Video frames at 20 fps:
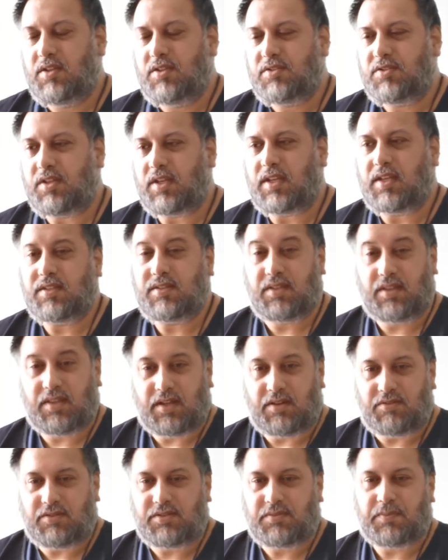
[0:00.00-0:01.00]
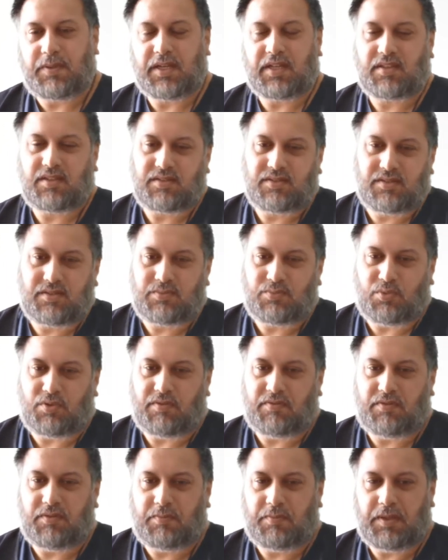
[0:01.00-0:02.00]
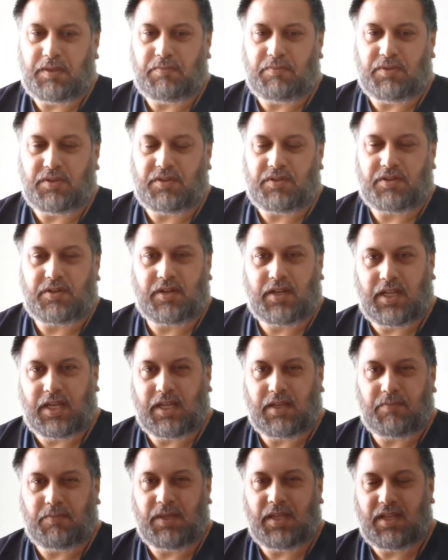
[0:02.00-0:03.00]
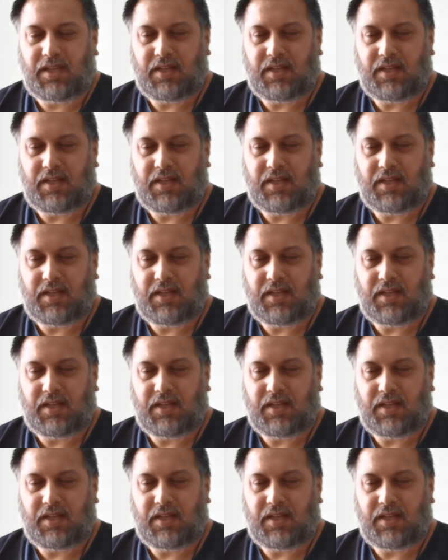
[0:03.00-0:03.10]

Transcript: So I guess in that respect, this is more for people that are like me,